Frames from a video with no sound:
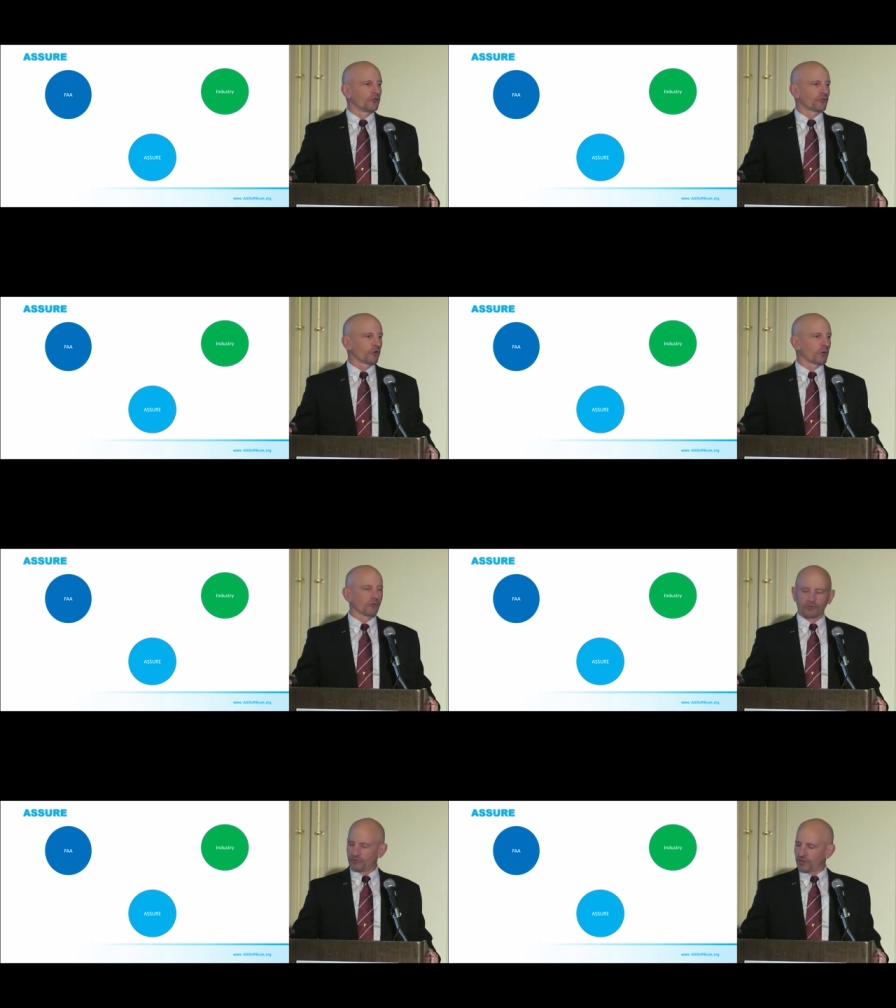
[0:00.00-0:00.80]
So what
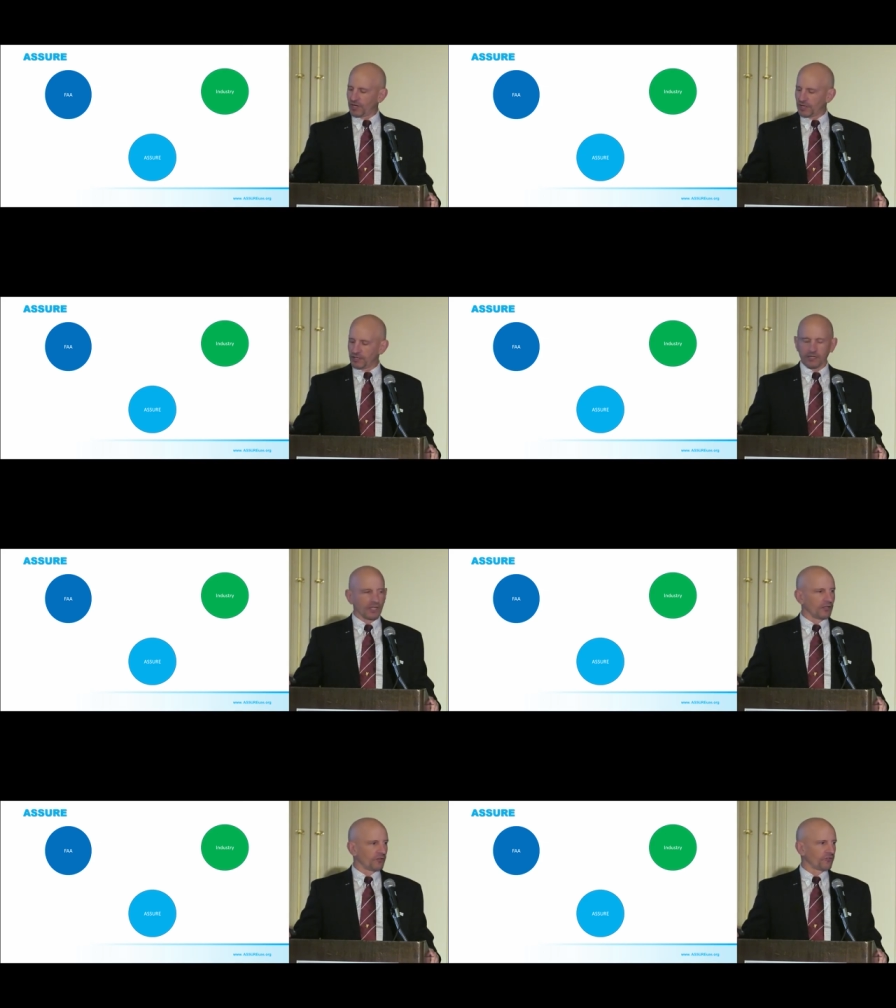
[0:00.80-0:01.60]
was done
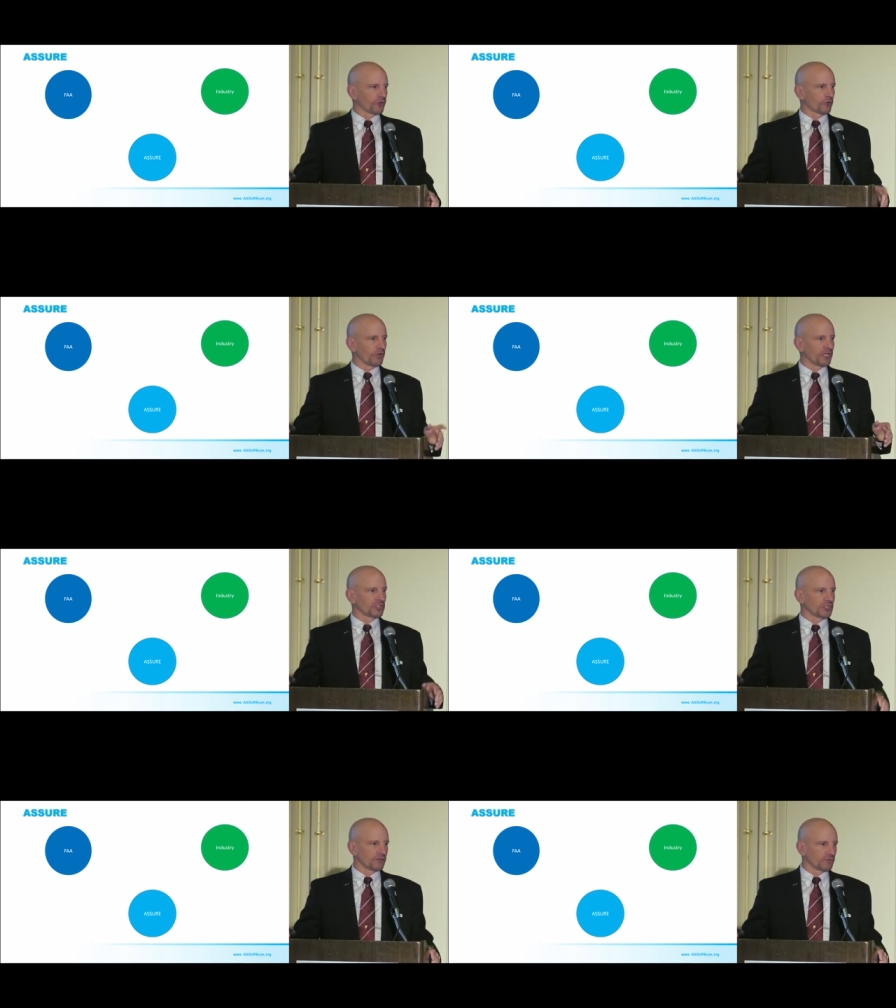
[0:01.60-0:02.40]
is the
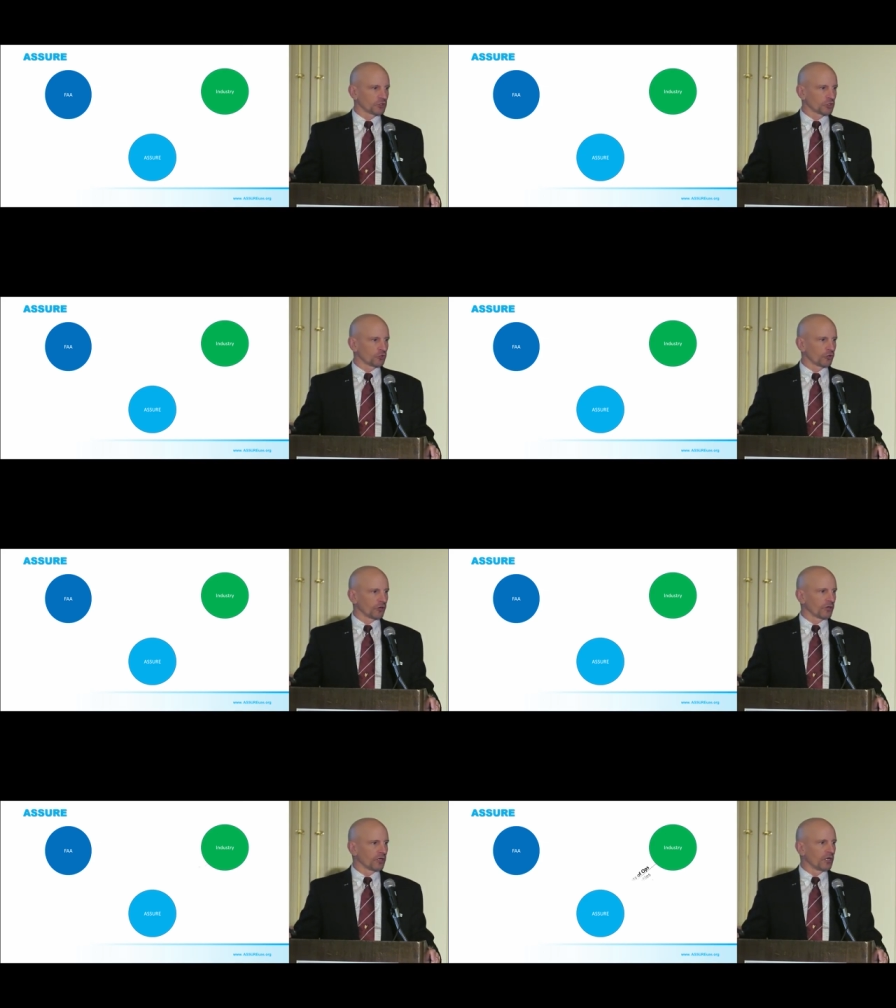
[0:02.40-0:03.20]
creation of
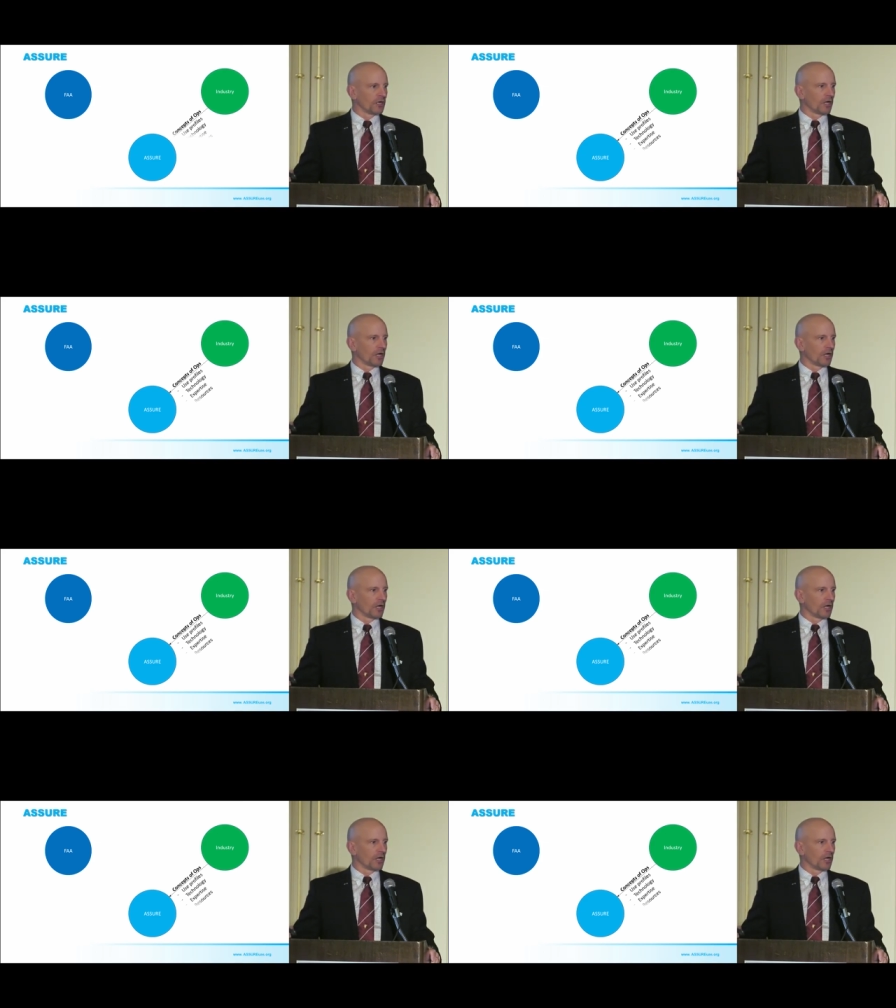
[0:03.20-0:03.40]
Assure